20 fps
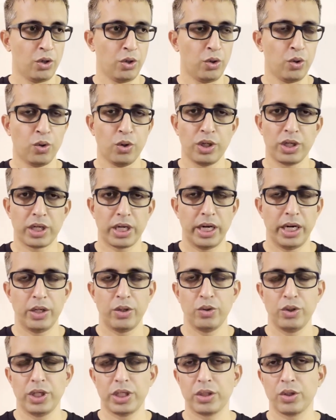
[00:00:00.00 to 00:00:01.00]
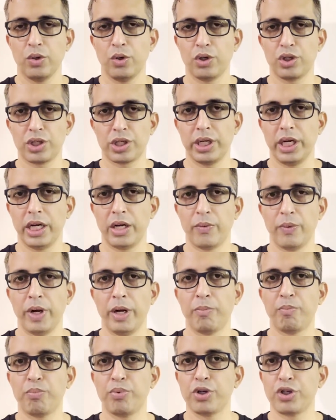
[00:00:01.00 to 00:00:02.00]
Don't try to just go straight away
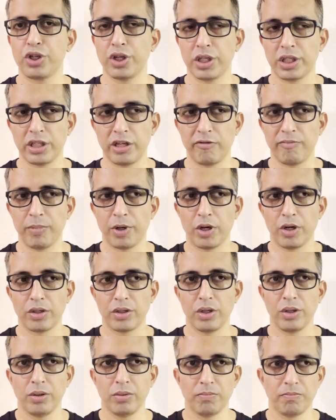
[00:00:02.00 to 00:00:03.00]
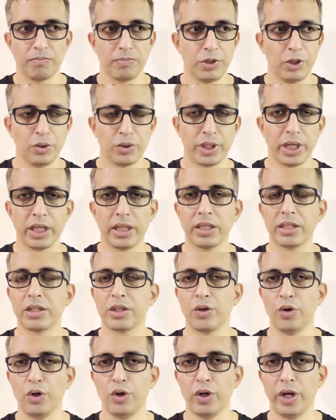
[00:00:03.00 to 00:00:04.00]
and push yourself because you think this is
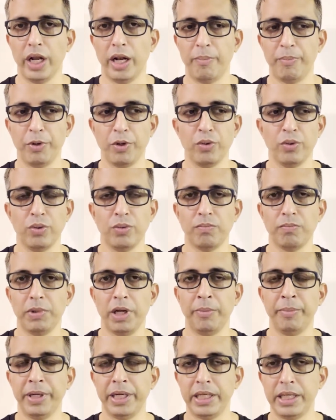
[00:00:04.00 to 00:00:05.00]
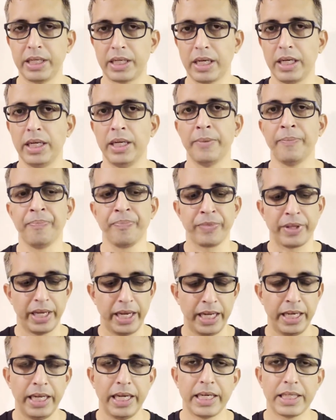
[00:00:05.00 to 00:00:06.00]
going to help you immediately.
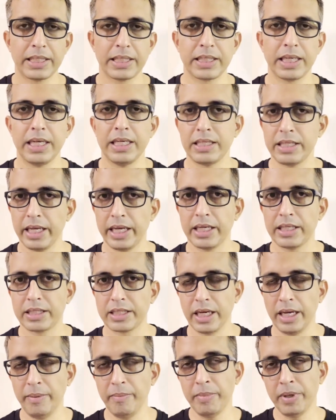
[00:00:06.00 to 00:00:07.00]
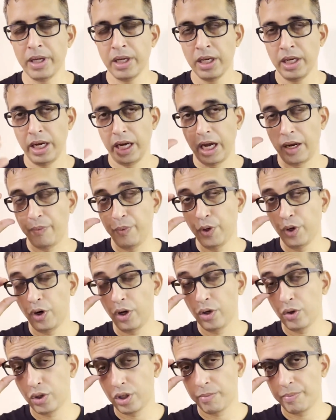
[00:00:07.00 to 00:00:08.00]
Any exercise takes time, and we
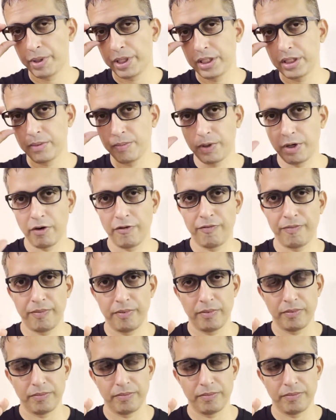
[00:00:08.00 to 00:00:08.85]
all know the principle of